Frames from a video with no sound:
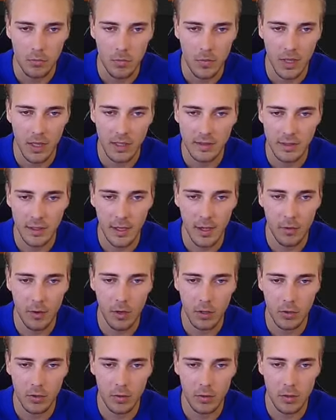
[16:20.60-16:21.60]
Let's say I want a
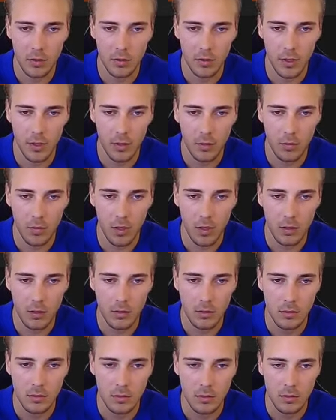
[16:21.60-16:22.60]
good looking
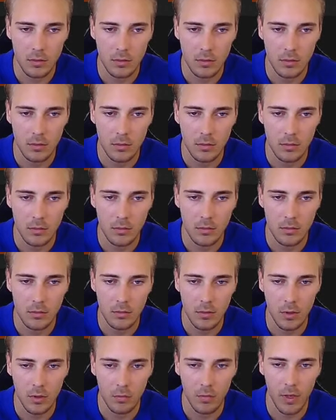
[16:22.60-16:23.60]
one,
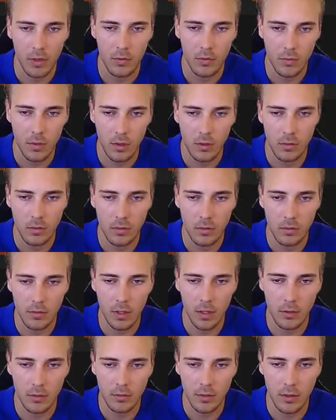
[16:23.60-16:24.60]
but
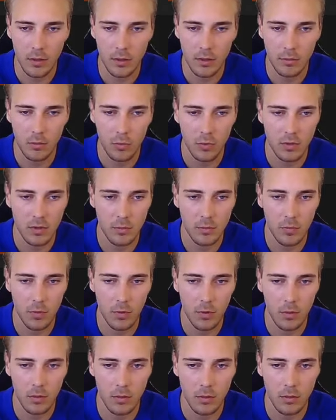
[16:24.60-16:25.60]
I don't need
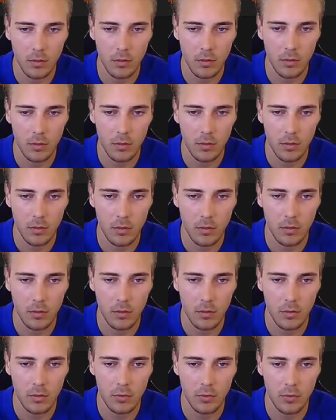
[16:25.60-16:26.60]
multiple
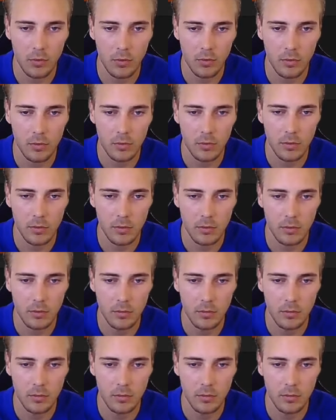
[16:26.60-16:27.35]
rows.